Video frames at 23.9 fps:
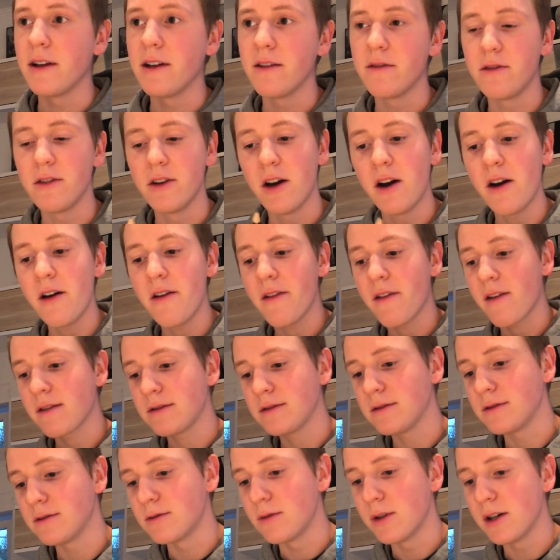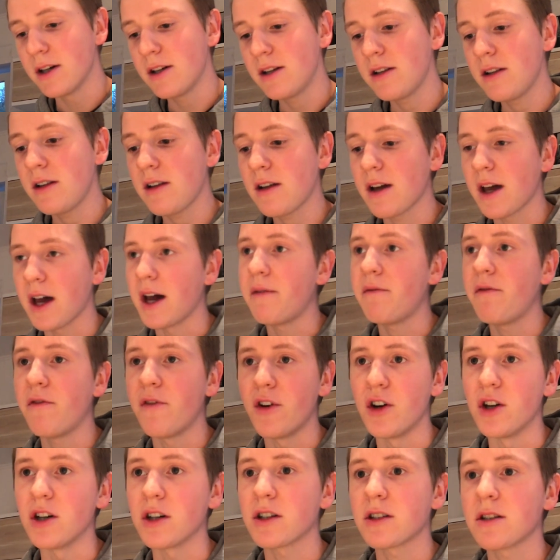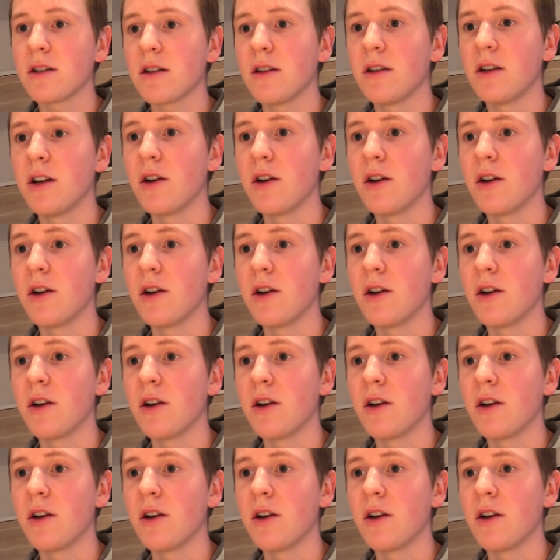If not, well, I'm fucked.